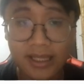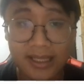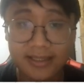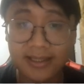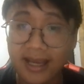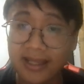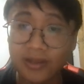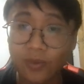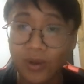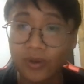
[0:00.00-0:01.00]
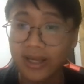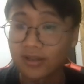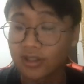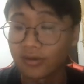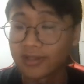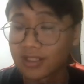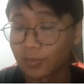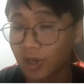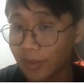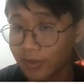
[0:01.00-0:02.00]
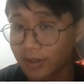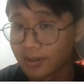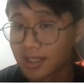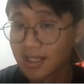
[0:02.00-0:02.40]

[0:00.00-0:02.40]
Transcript: Is there any way we can solve this problem?